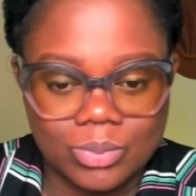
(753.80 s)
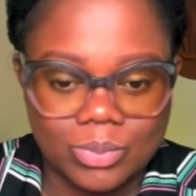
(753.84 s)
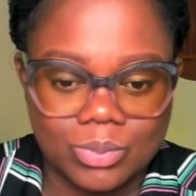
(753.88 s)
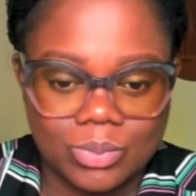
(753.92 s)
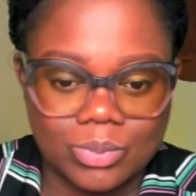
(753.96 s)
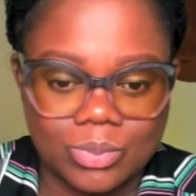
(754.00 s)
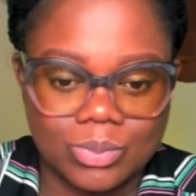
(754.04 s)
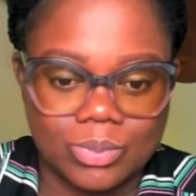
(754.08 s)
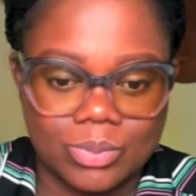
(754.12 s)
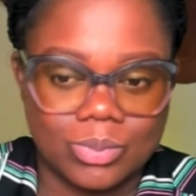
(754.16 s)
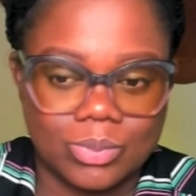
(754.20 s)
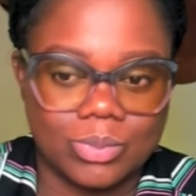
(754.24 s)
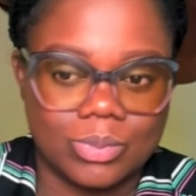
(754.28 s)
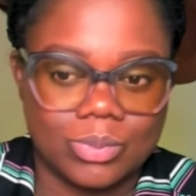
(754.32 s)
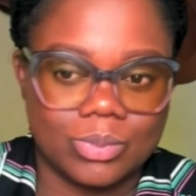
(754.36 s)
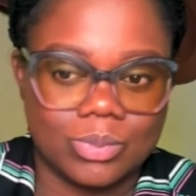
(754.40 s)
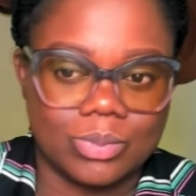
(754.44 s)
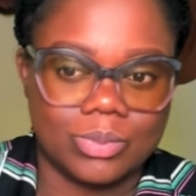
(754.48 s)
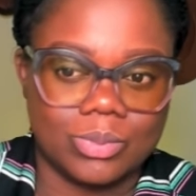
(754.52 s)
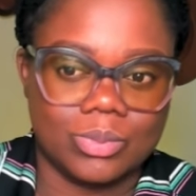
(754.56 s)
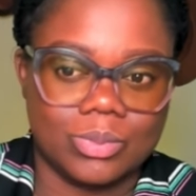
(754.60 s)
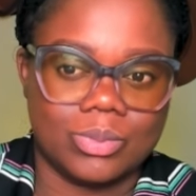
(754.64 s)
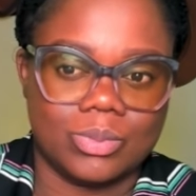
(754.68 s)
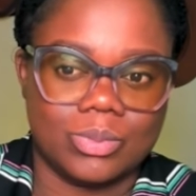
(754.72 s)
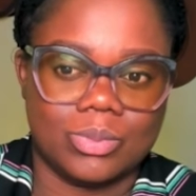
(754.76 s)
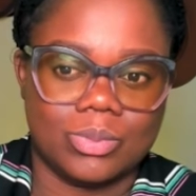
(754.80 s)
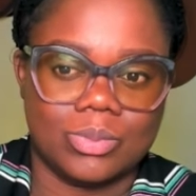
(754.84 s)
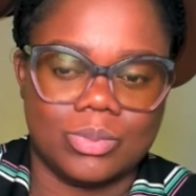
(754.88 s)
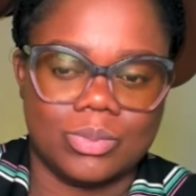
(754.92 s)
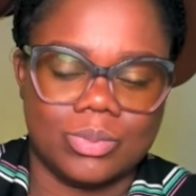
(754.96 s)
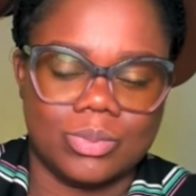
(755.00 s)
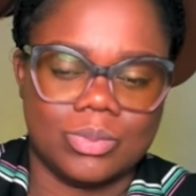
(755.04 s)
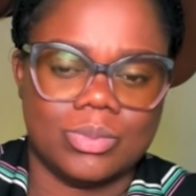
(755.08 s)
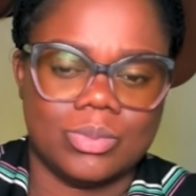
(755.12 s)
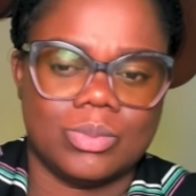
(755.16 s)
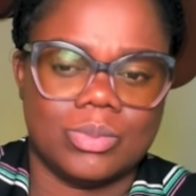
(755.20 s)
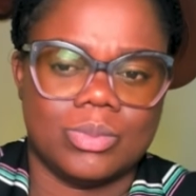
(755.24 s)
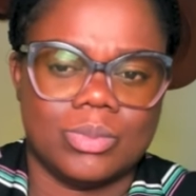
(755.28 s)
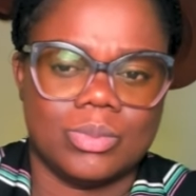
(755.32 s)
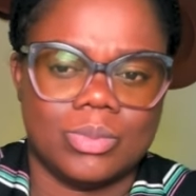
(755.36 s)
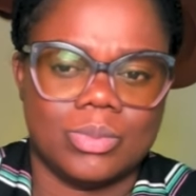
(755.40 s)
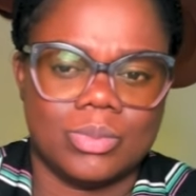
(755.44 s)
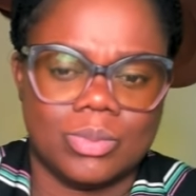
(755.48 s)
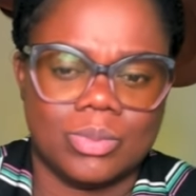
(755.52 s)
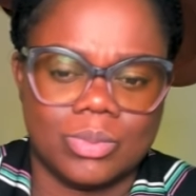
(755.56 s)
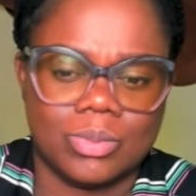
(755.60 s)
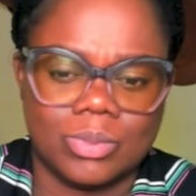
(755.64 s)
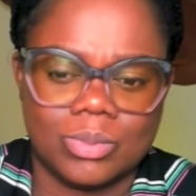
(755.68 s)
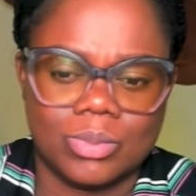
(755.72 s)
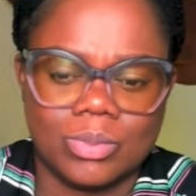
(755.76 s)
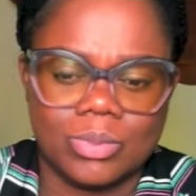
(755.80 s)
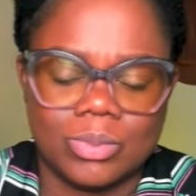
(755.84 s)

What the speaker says: No words are spoken by the person on screen.